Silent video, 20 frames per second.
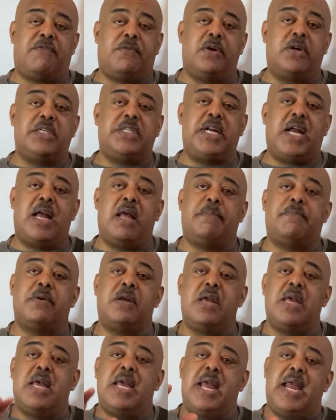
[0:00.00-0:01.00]
workshop
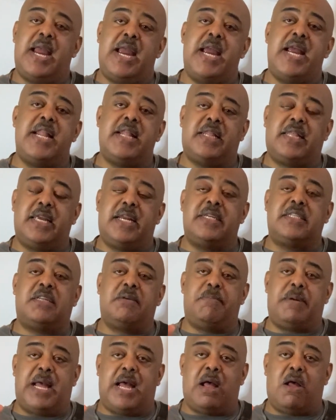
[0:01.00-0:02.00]
and things
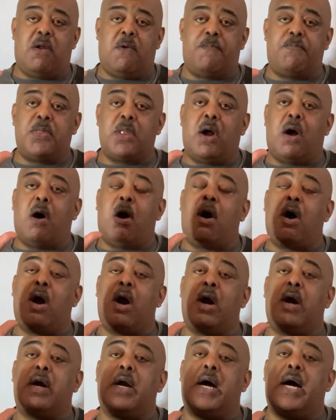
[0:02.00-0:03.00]
about
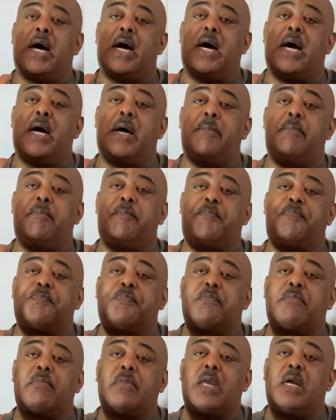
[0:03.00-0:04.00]
our
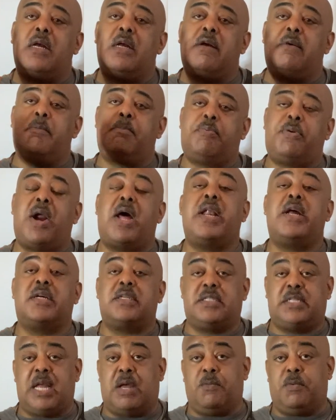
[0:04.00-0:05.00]

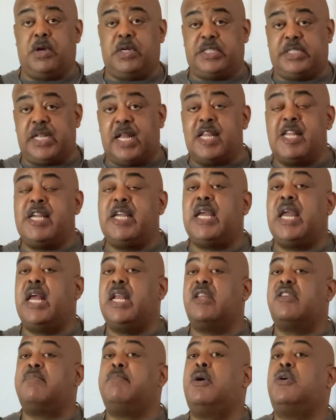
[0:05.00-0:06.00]
products that we're selling, and
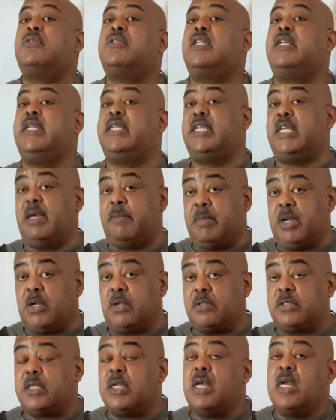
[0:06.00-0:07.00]
it's mostly
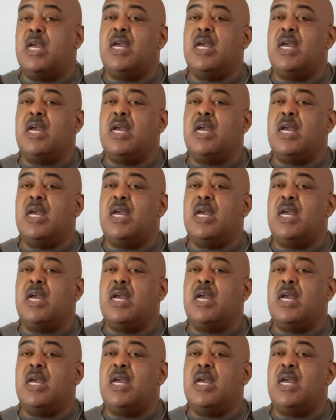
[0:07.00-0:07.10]
demos.